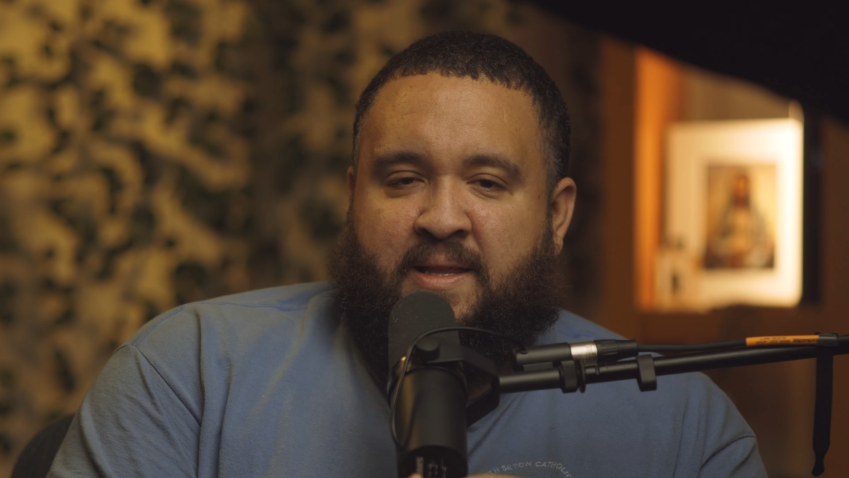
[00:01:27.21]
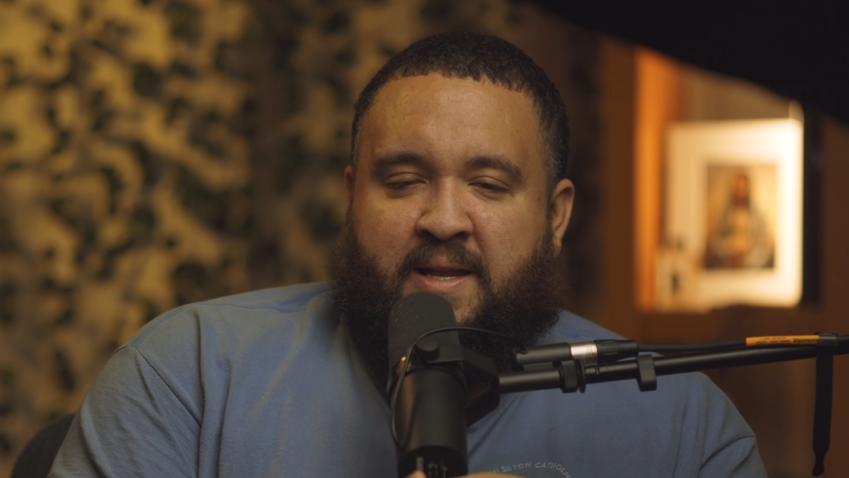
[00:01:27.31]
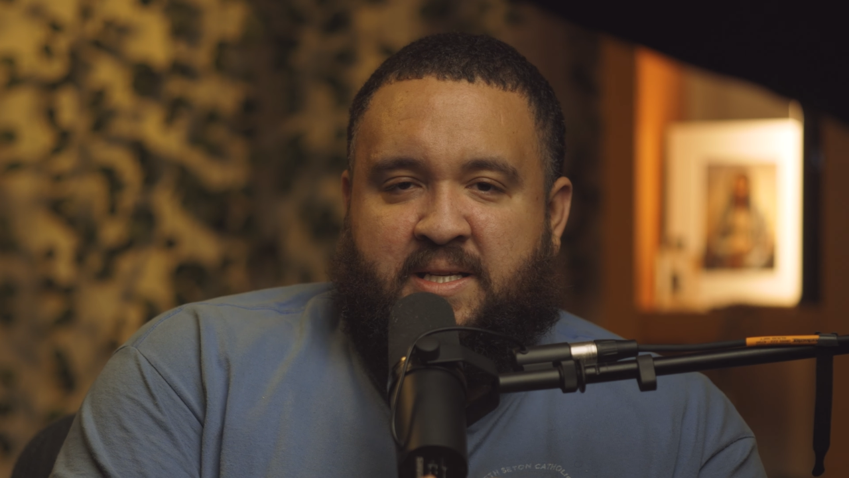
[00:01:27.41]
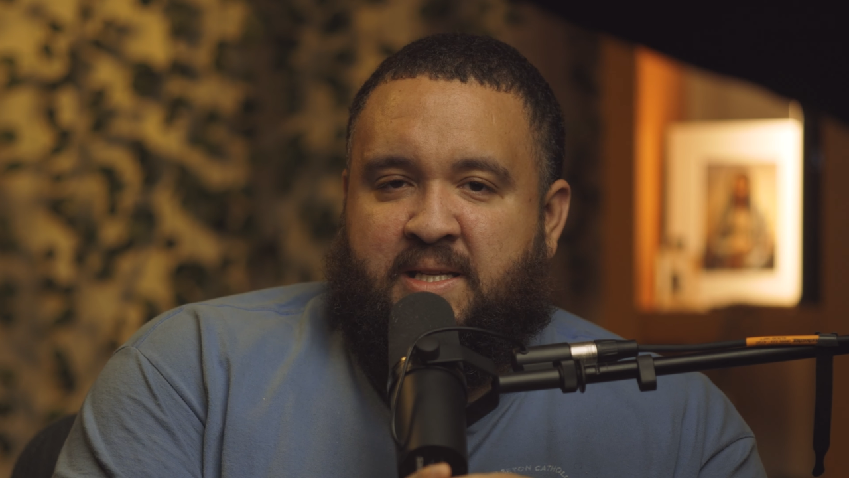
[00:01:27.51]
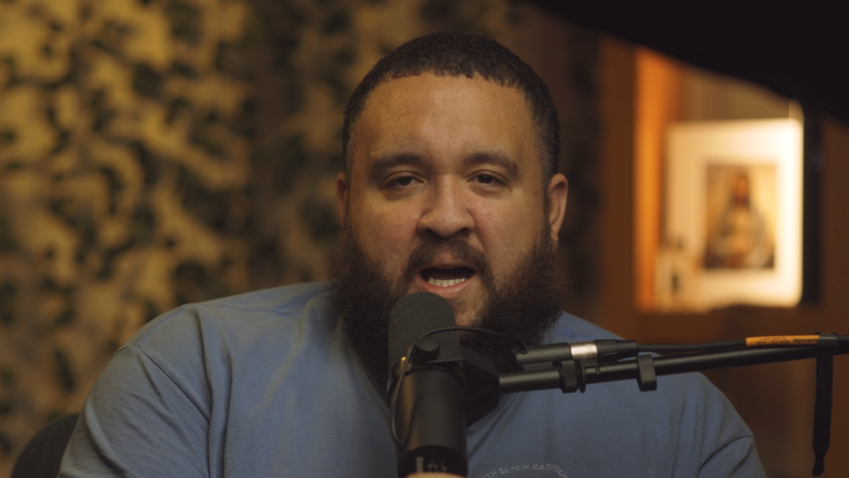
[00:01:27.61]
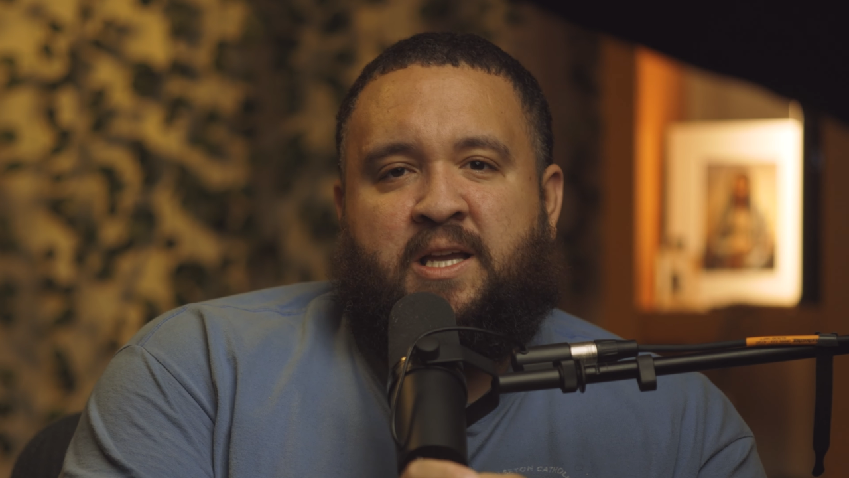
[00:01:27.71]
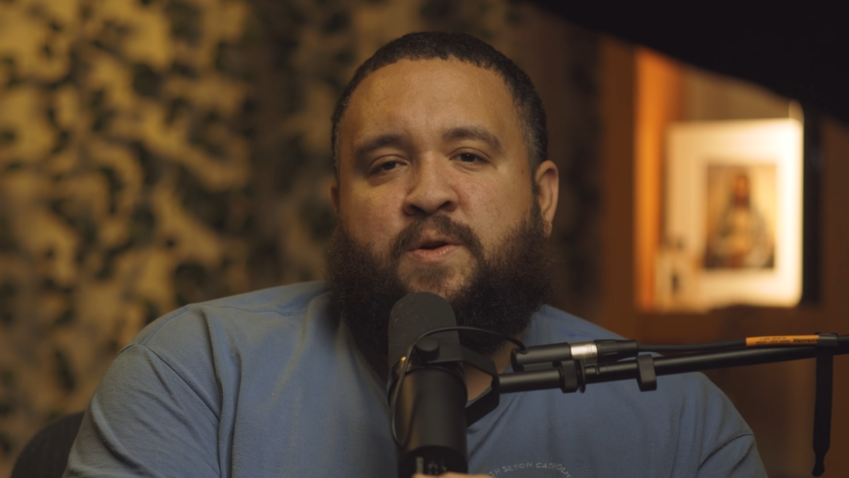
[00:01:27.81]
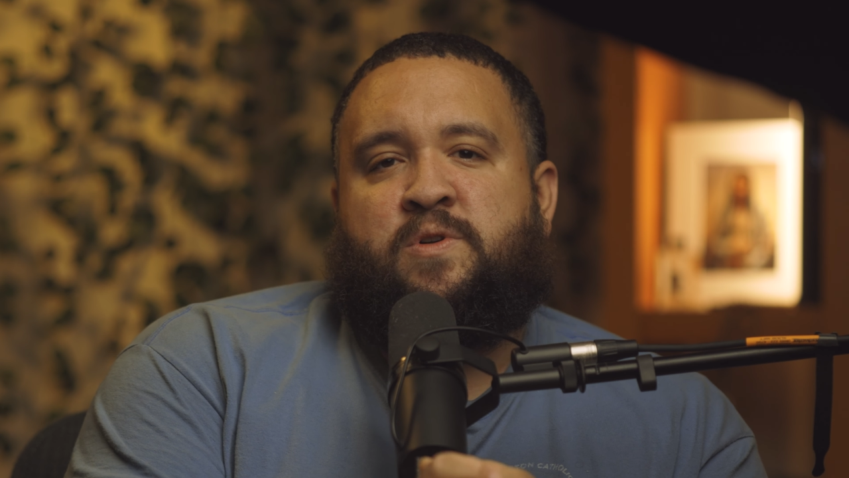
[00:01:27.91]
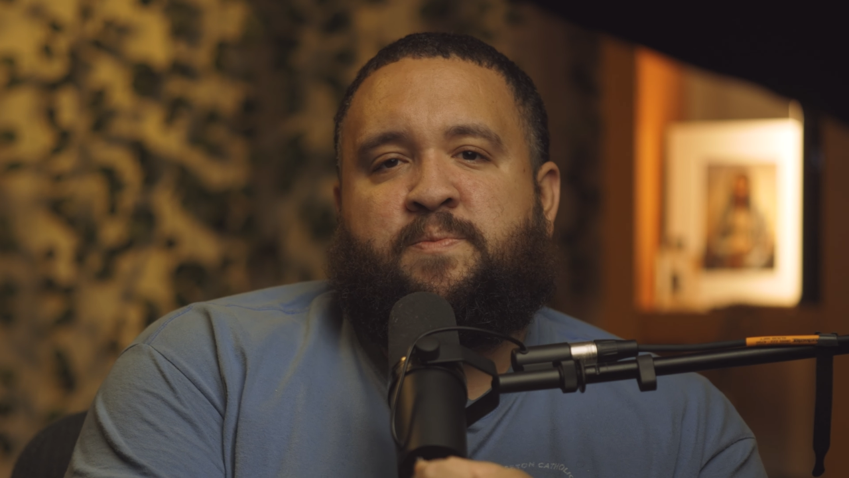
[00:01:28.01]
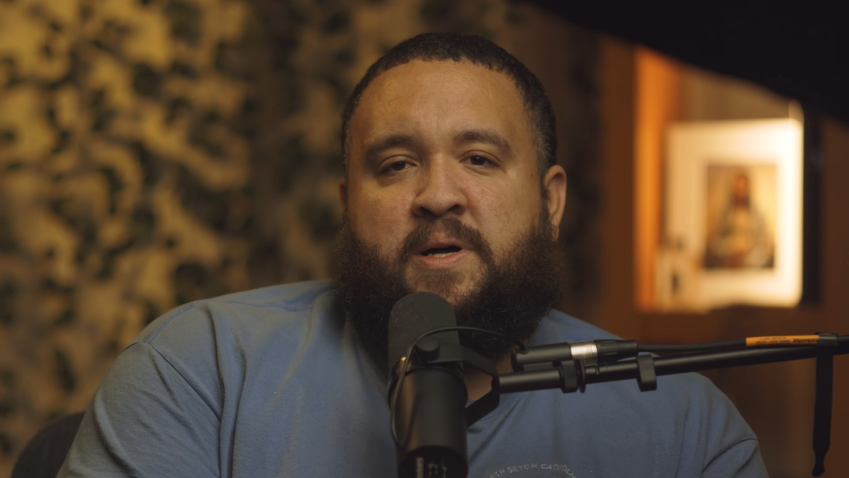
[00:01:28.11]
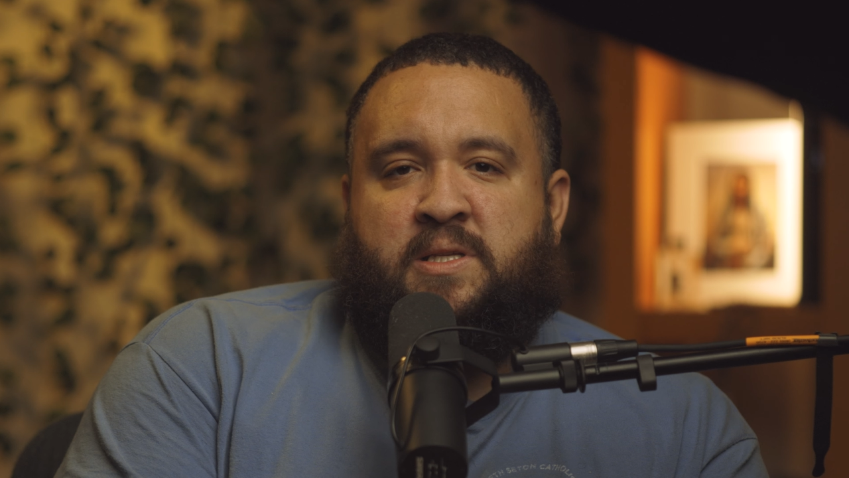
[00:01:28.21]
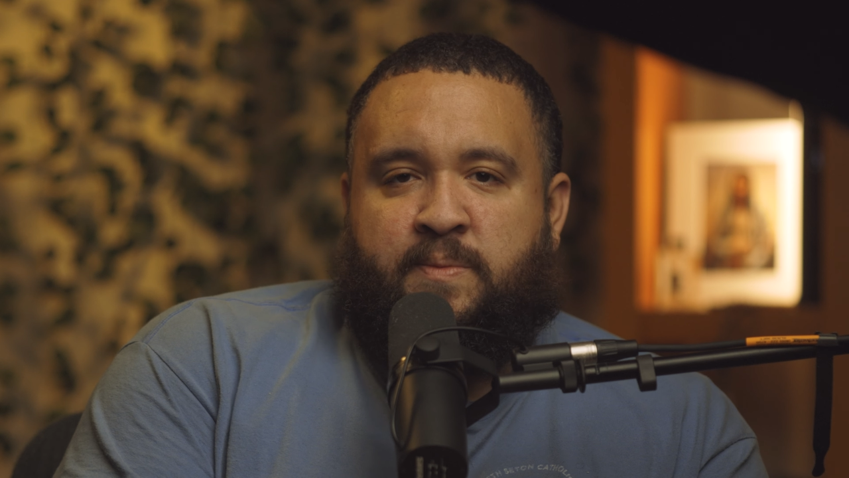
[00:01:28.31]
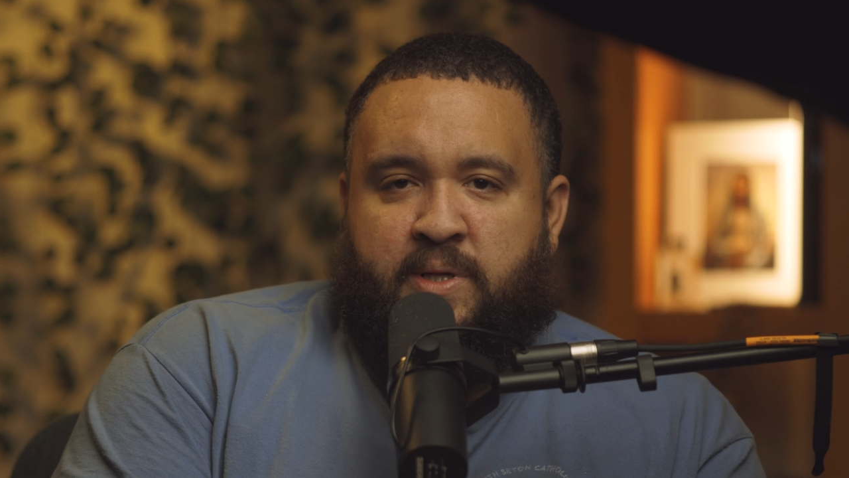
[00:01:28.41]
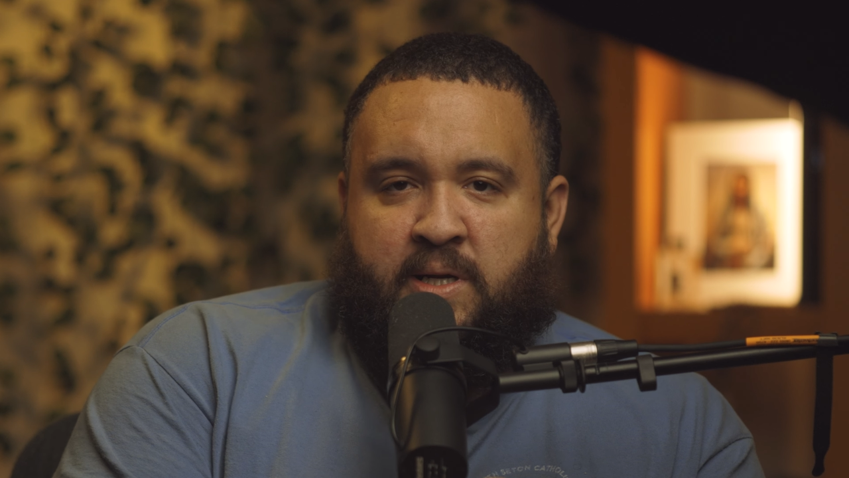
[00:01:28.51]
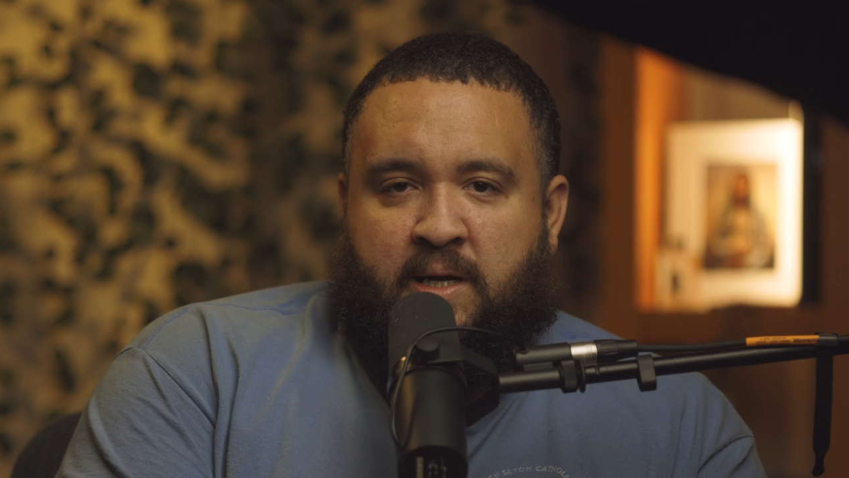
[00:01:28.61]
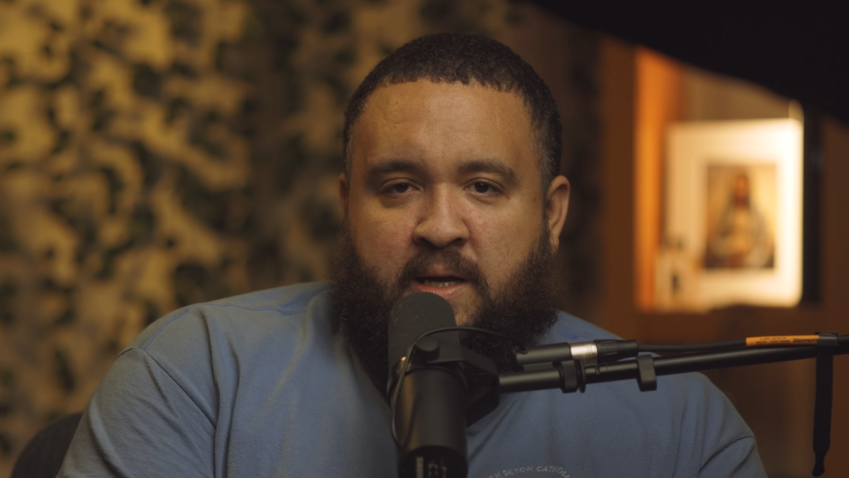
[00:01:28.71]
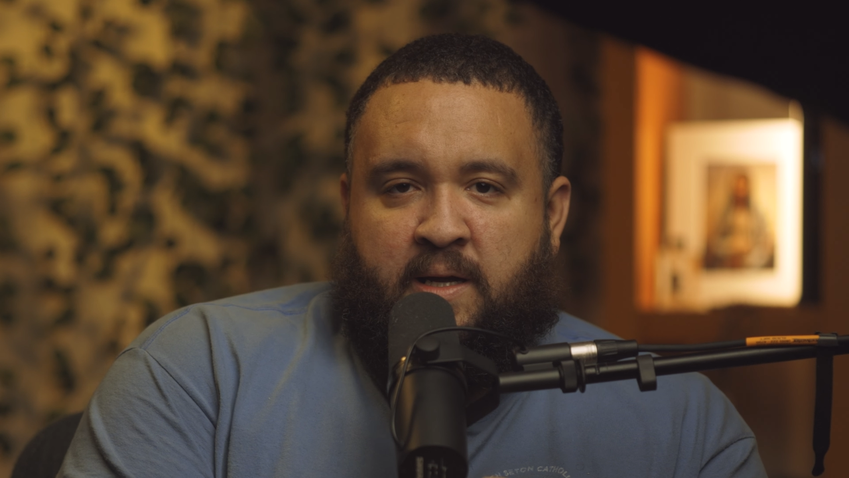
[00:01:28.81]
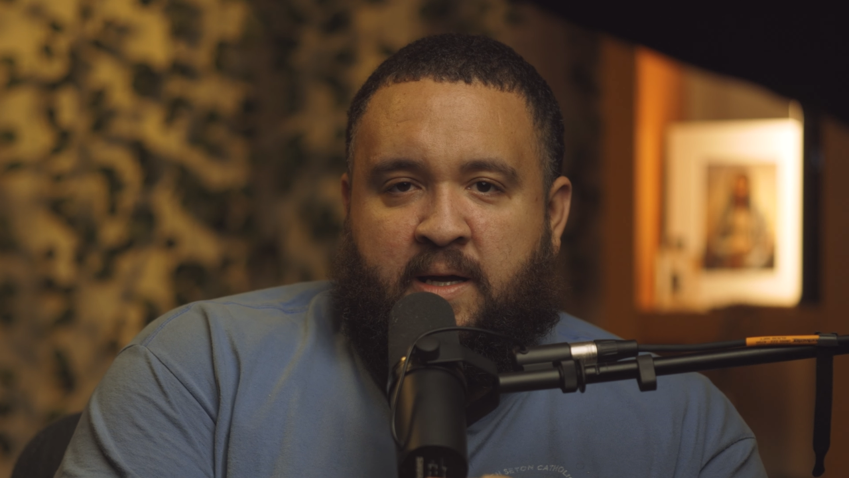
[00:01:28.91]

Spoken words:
that it's not your responsibility.